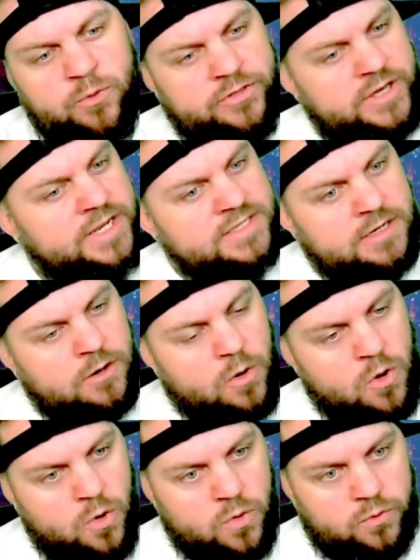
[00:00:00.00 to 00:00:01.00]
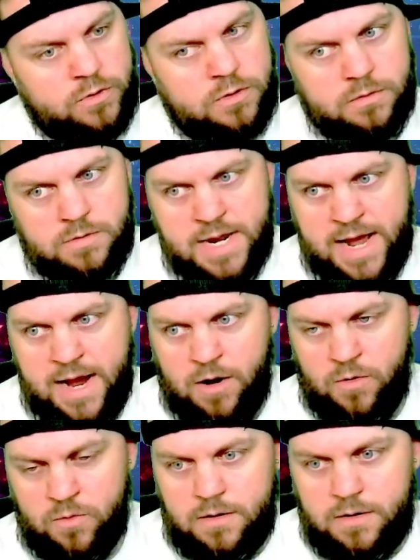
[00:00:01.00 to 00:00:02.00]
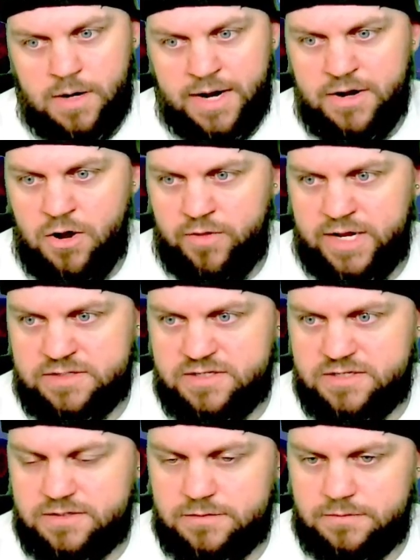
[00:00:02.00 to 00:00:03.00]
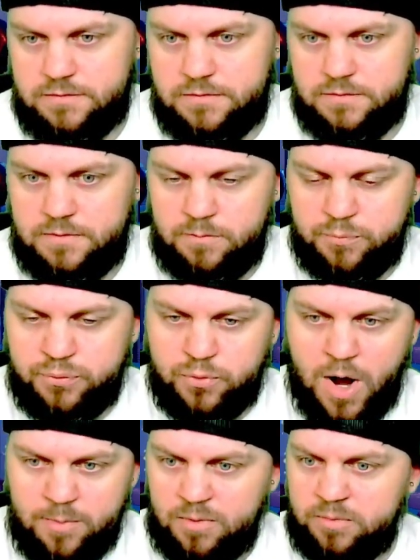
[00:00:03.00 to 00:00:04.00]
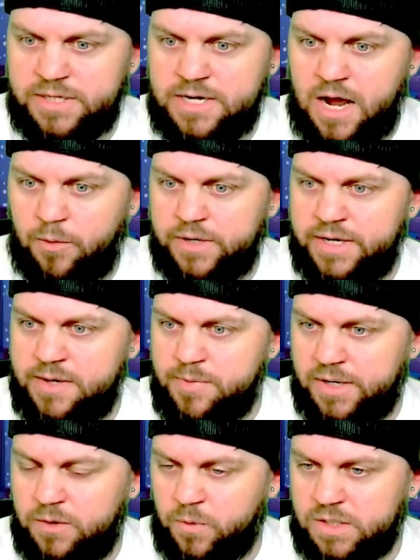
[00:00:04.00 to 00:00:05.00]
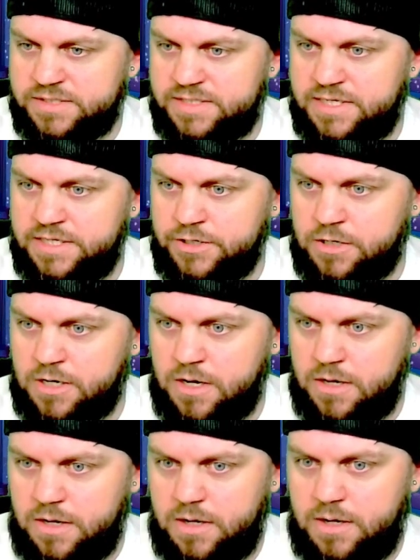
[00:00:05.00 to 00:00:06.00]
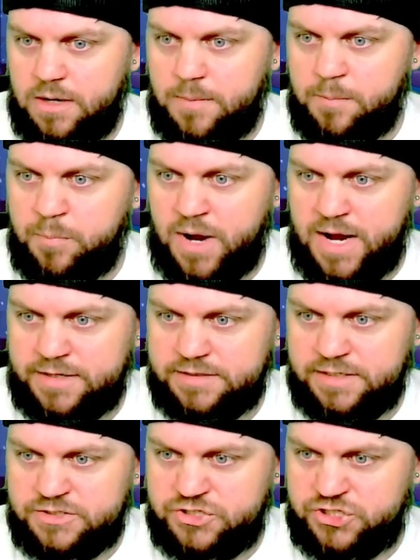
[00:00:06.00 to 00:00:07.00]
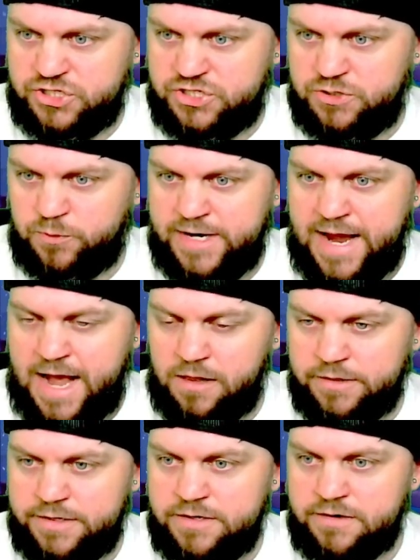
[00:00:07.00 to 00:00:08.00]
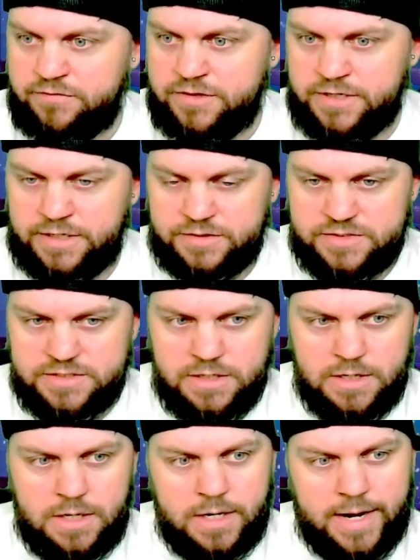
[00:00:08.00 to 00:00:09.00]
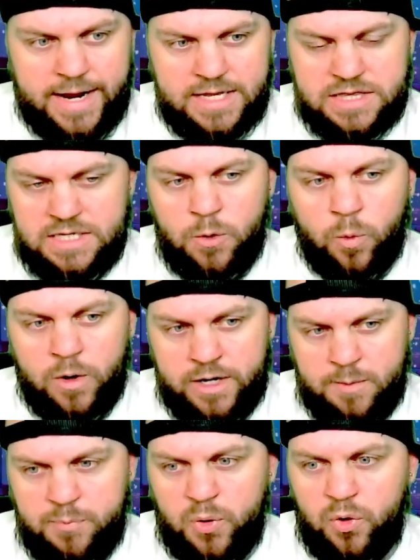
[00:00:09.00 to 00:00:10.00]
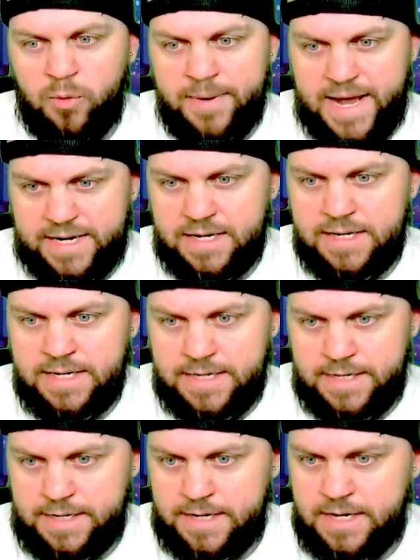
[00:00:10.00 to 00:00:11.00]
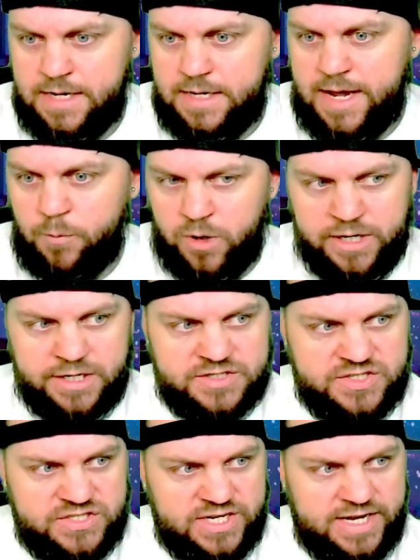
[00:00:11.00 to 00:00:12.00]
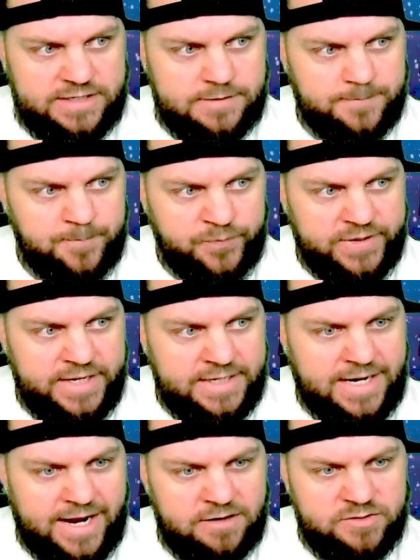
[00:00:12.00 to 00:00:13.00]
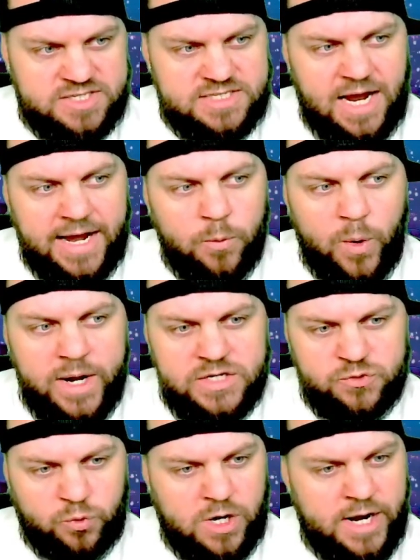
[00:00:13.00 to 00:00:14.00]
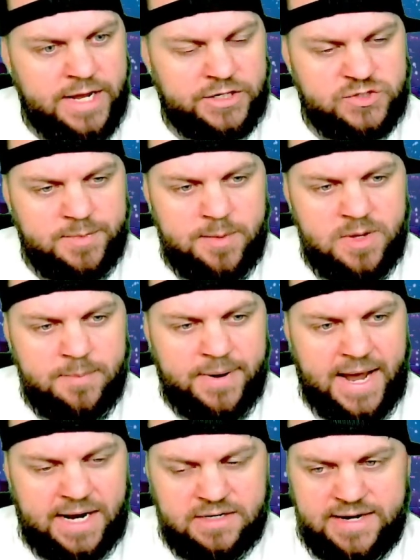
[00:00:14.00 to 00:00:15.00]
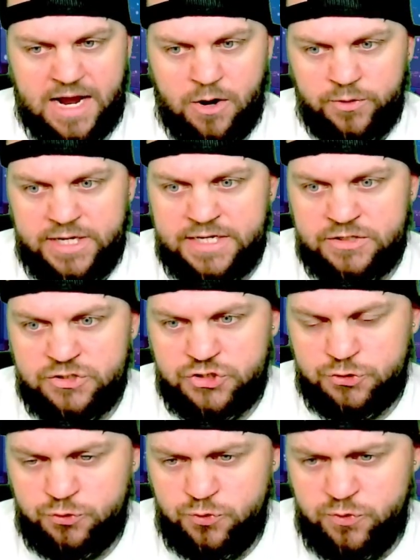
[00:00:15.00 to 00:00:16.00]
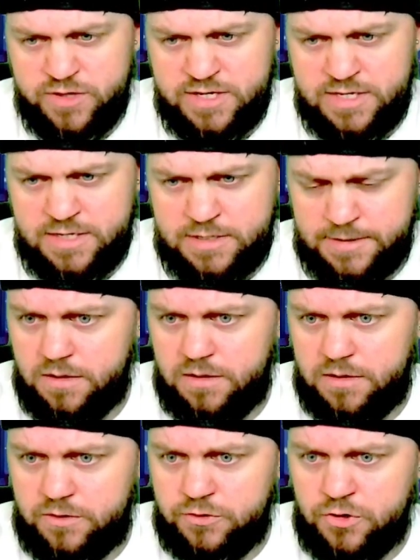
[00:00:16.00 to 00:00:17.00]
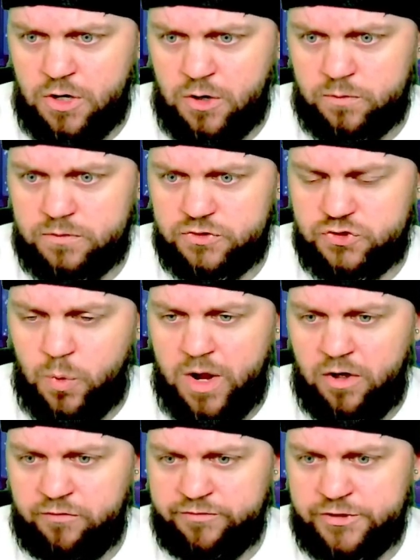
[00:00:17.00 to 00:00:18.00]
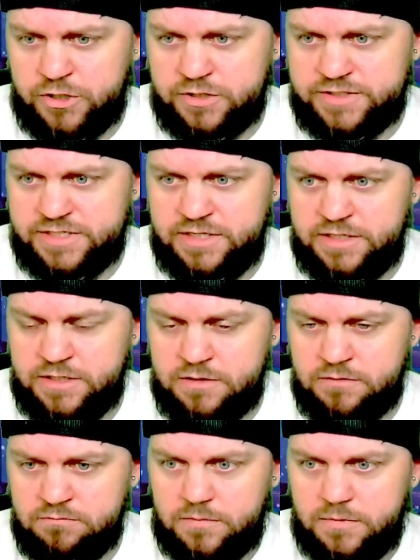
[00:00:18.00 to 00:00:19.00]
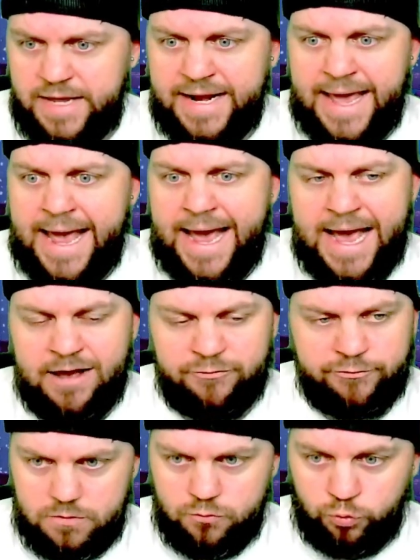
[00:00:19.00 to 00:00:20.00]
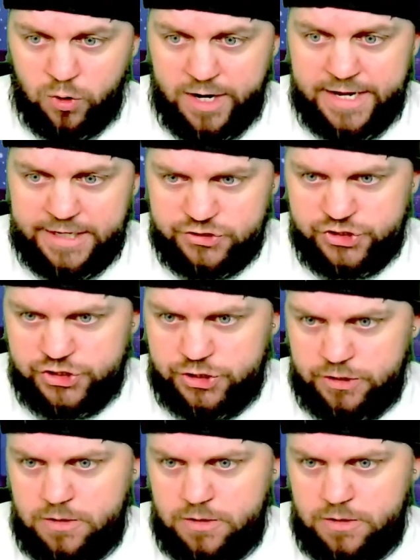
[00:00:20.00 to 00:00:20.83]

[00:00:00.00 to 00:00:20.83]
think is going to hold. Now, I know that's probably not what anybody wants to hear, but it's just the reality of things. I think we're going to pull back again, and we're going to sit in kind of a sideways range, maybe back down into the, 12, 13 and a half range,